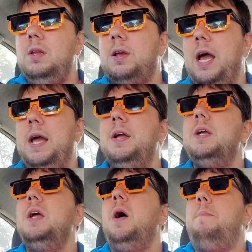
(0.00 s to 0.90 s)
Okay?
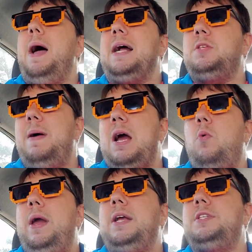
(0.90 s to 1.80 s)
Back-to-back
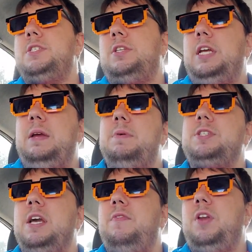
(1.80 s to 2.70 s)
weeks, this team
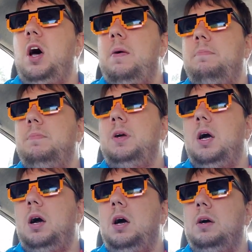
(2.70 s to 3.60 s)
has given up.
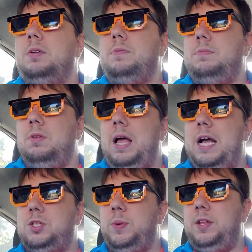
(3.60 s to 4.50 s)

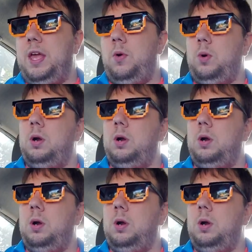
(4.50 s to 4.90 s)
Last week, they